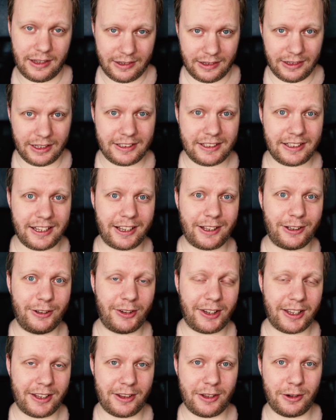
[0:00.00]
Let's take a
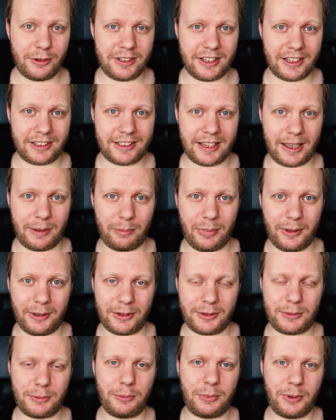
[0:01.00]
look at those examples.